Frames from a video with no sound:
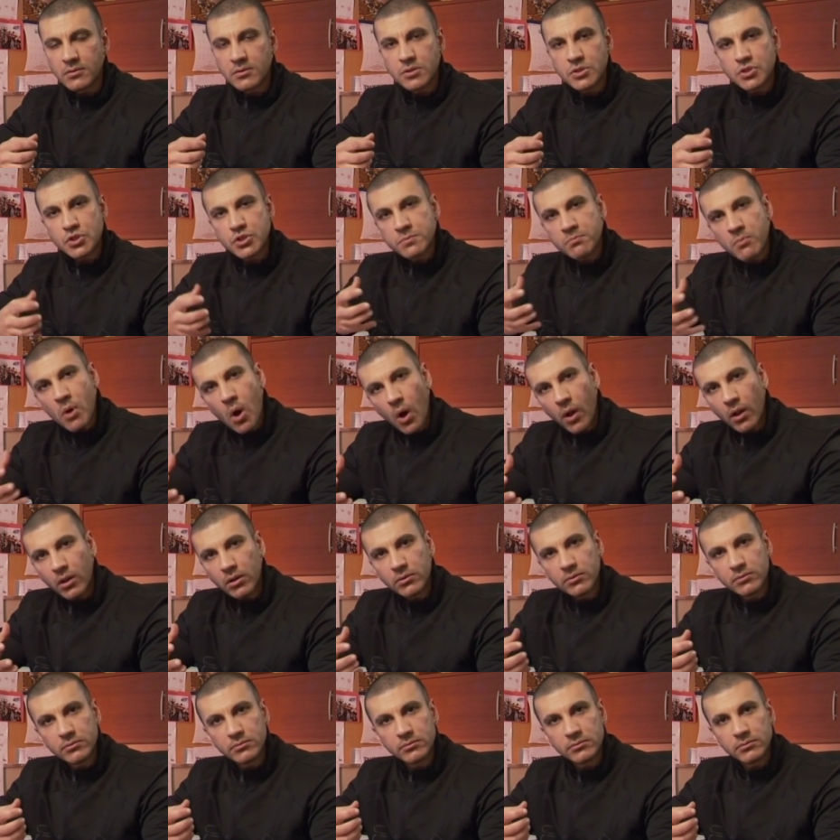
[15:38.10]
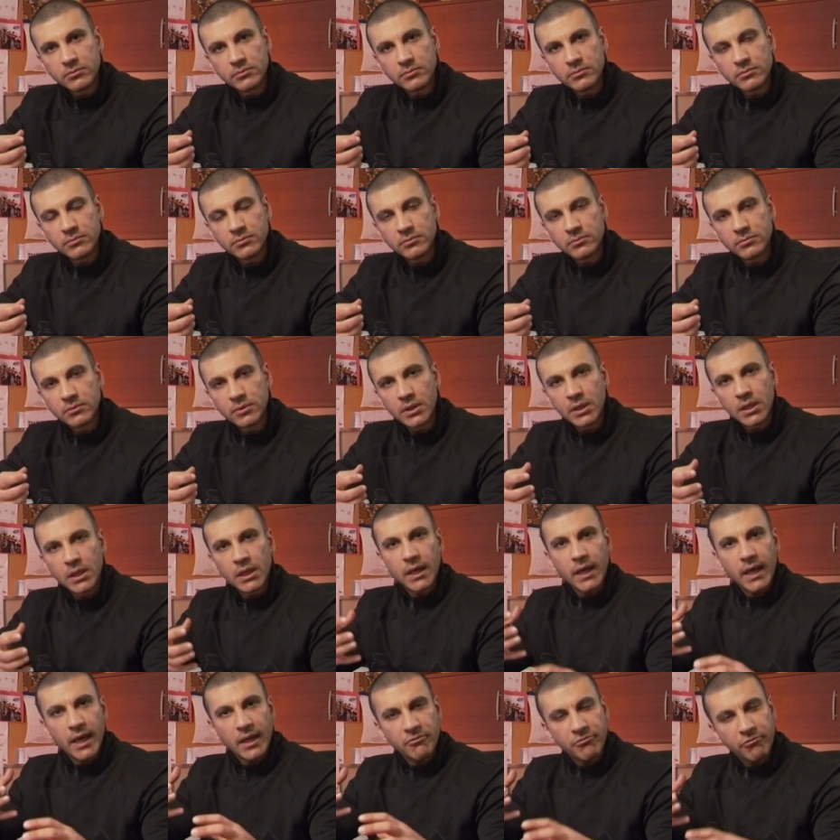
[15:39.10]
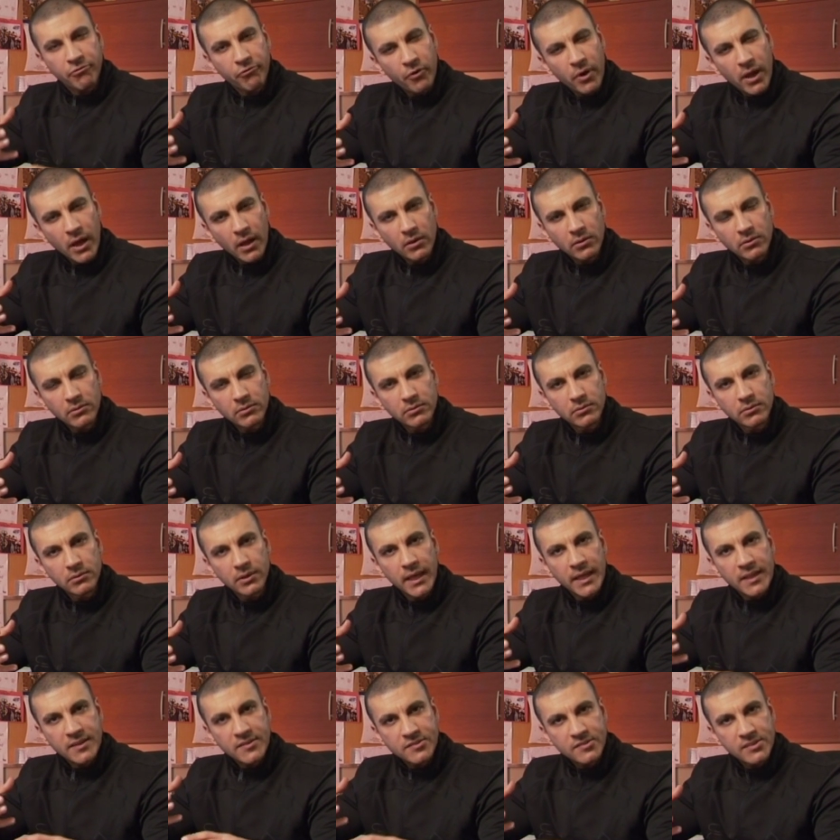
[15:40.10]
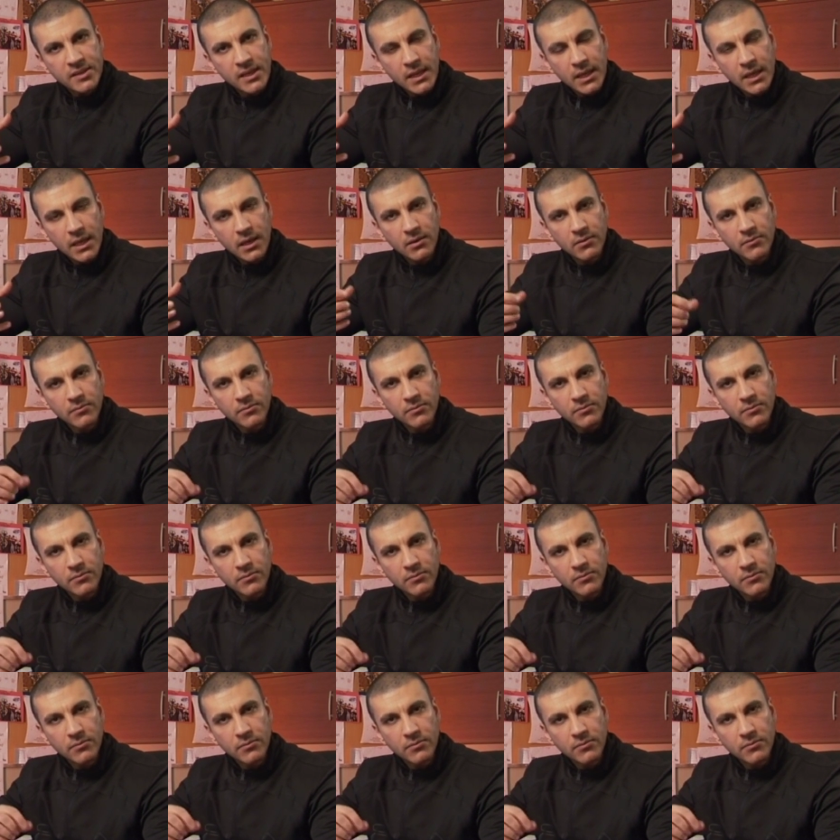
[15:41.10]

small and frail and skinny?